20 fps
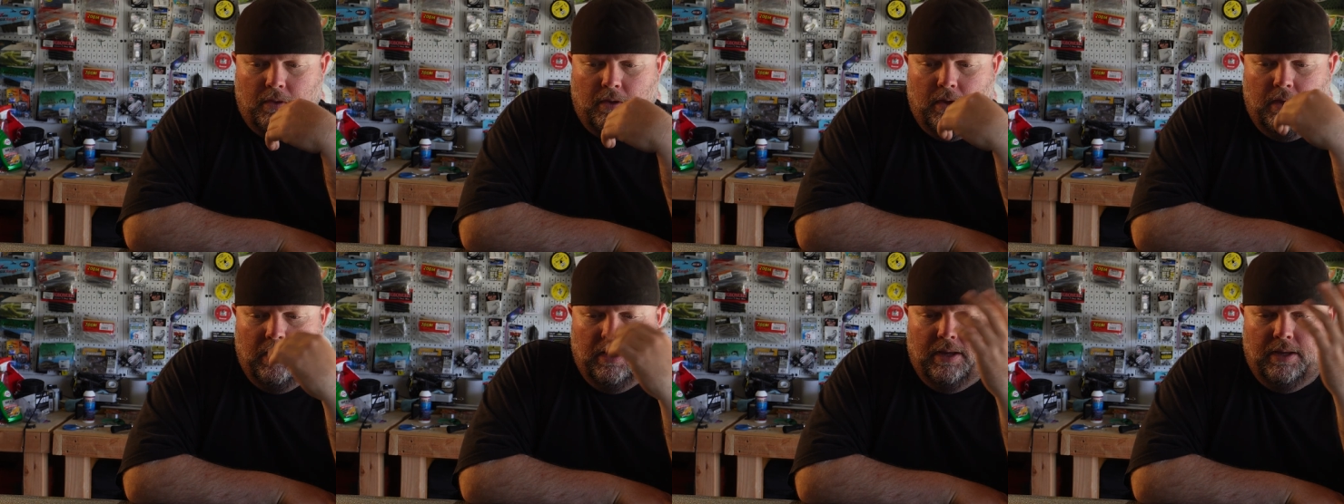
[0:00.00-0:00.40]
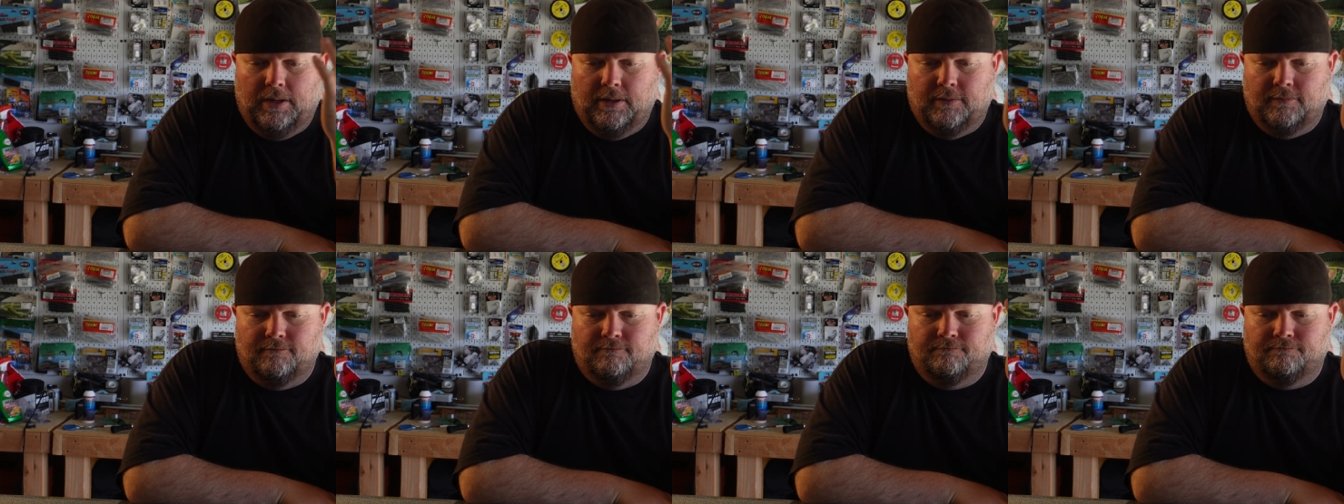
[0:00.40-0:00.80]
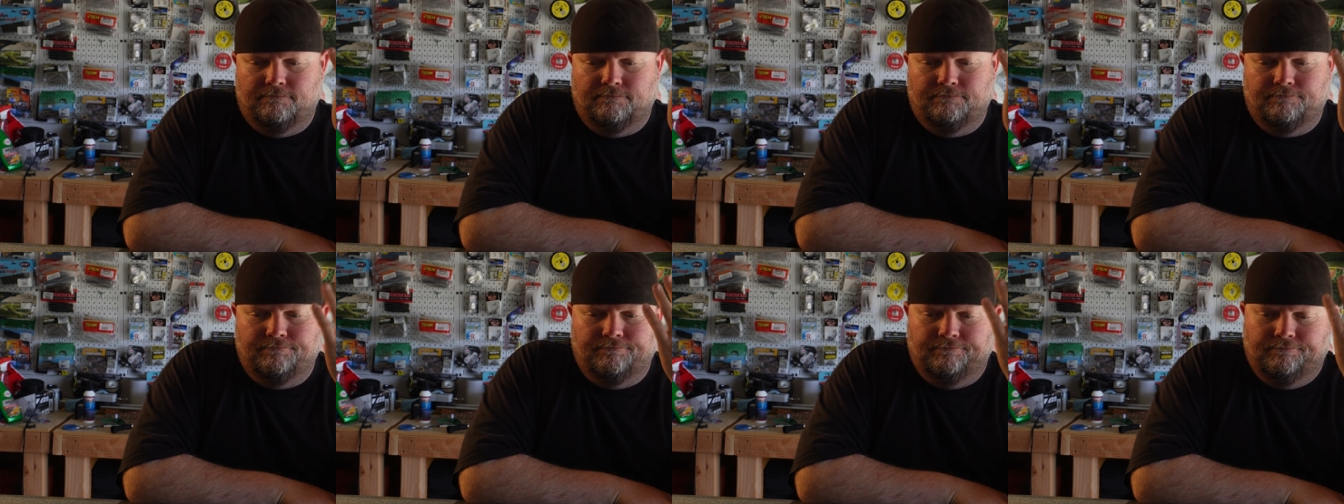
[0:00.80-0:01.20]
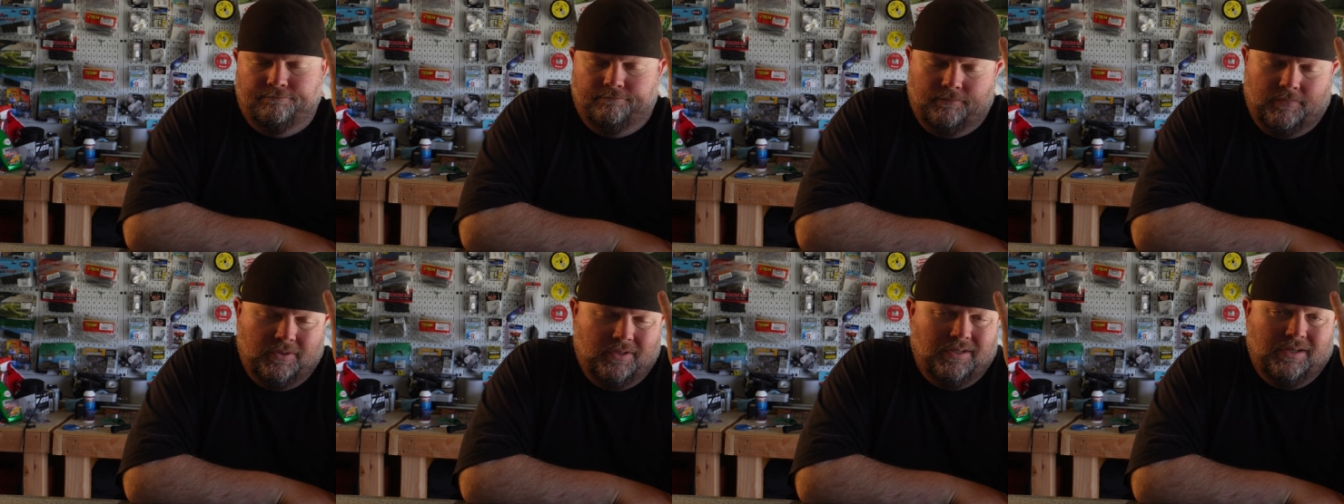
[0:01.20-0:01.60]

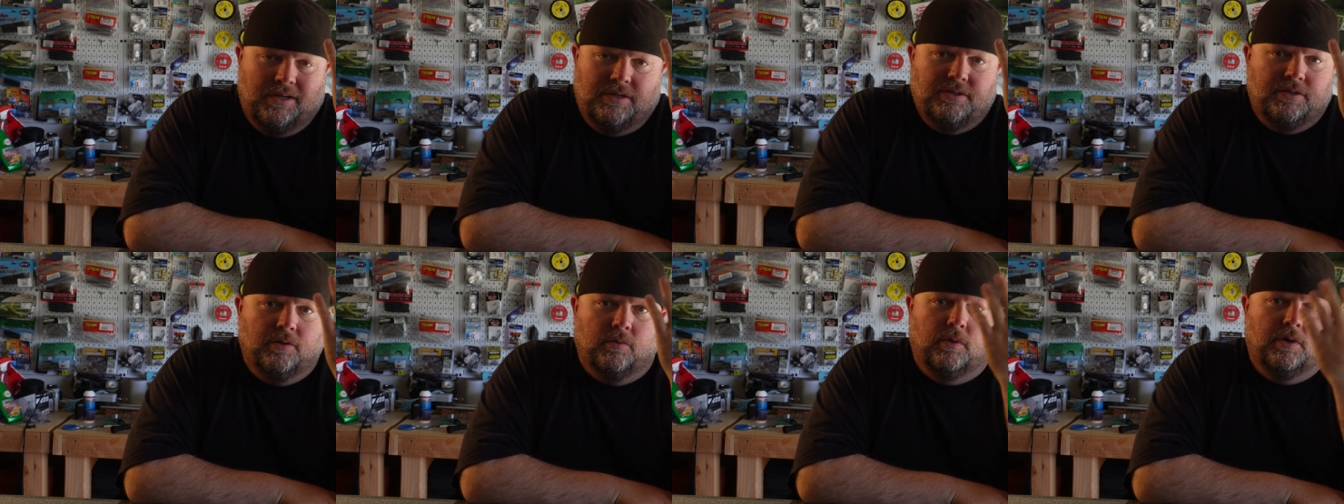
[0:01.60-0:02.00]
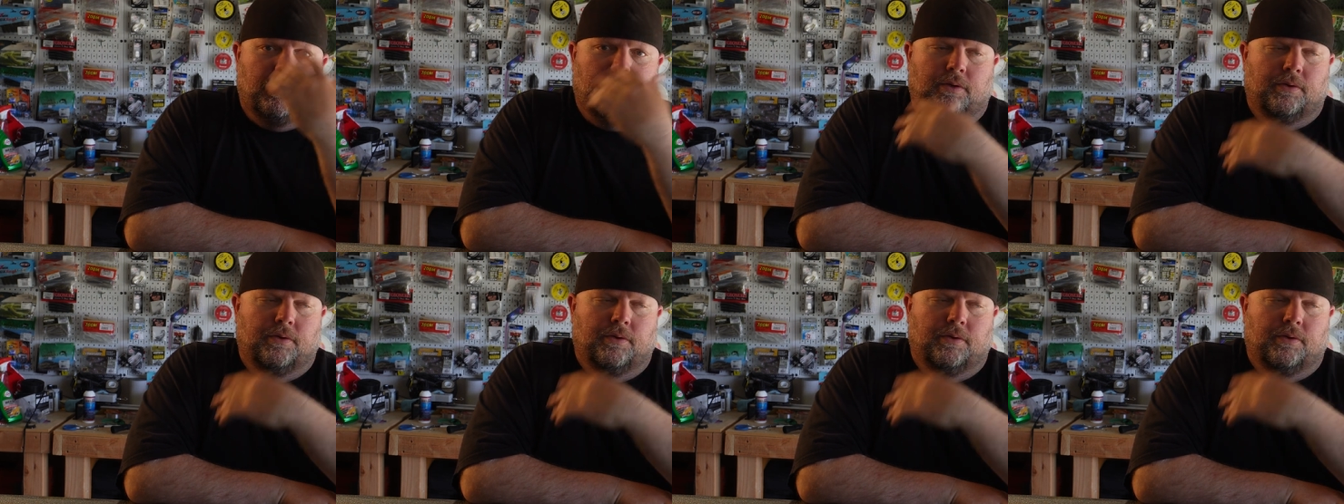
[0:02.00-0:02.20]
It's the easier way to